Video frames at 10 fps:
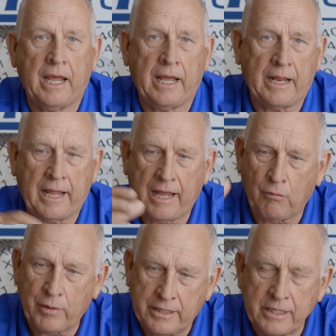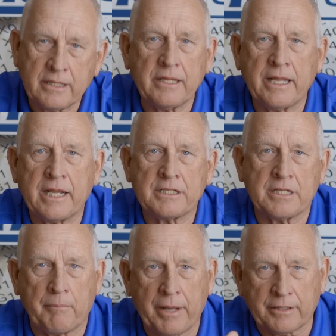and how we did things
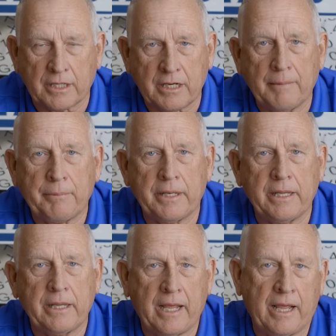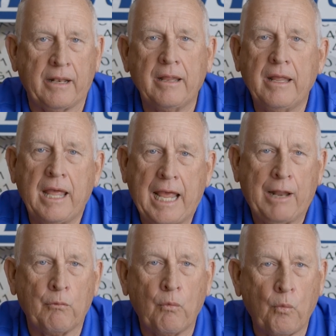and about the company, and,
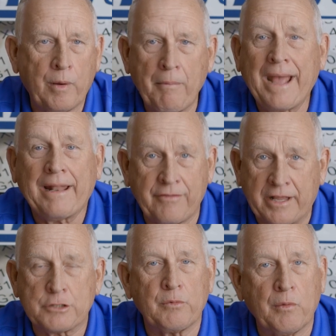and we made things.